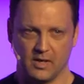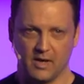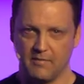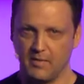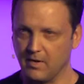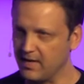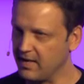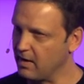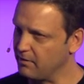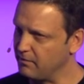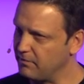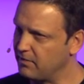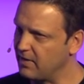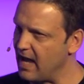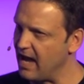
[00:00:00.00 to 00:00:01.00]
a very kind of
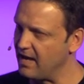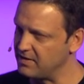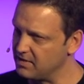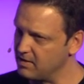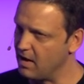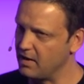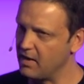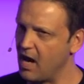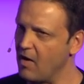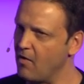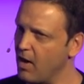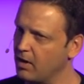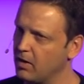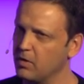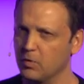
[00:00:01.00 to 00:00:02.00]
flat,
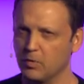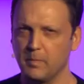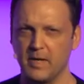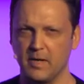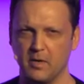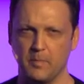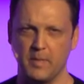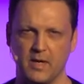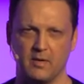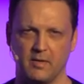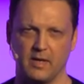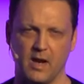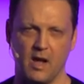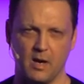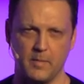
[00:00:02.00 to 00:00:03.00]
non-hierarchical peer-to-peer
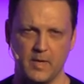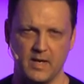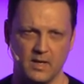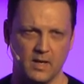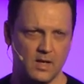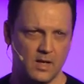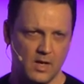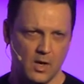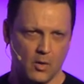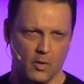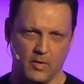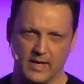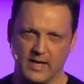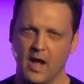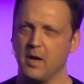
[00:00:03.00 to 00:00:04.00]
economy
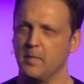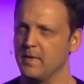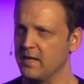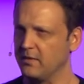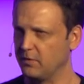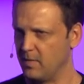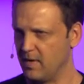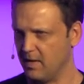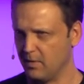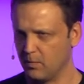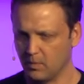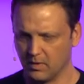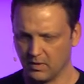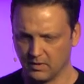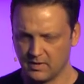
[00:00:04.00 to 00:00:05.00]
or economies around the
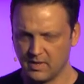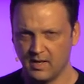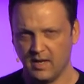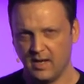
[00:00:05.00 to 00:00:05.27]
world.